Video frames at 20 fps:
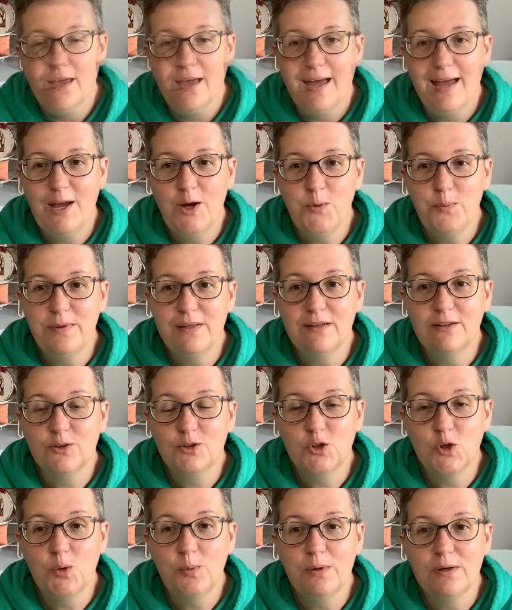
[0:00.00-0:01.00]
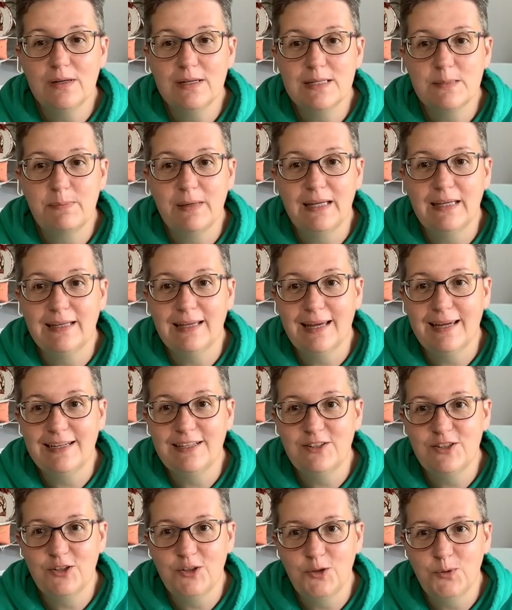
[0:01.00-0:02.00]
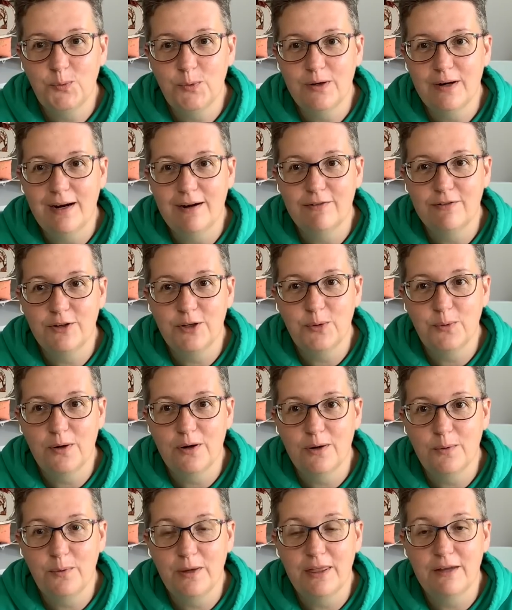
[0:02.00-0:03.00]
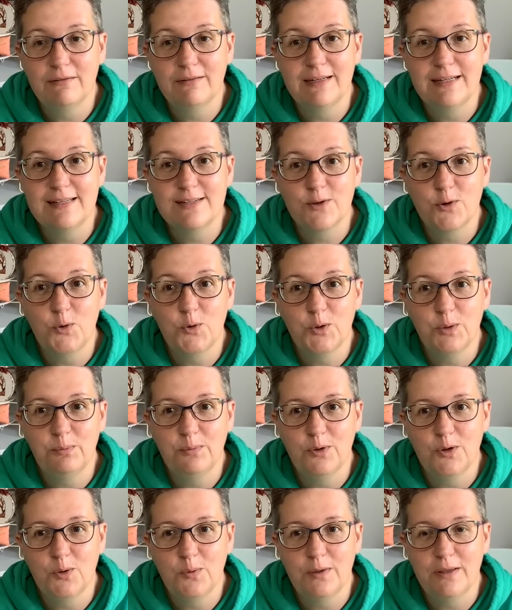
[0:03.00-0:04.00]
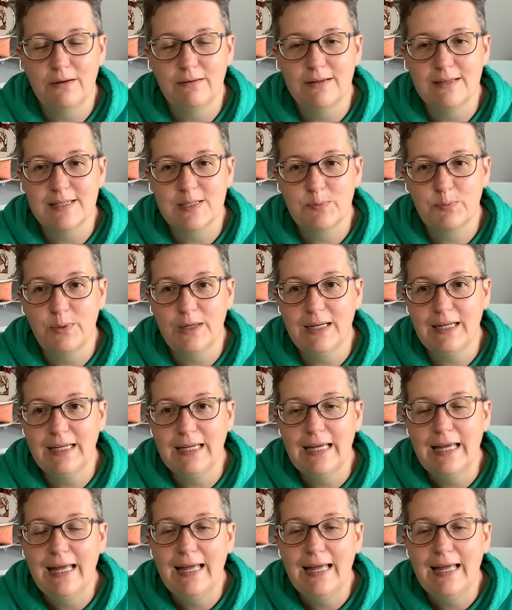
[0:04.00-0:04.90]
I hope that October is being kind to you wherever you are, whether it is autumn or whether it is spring.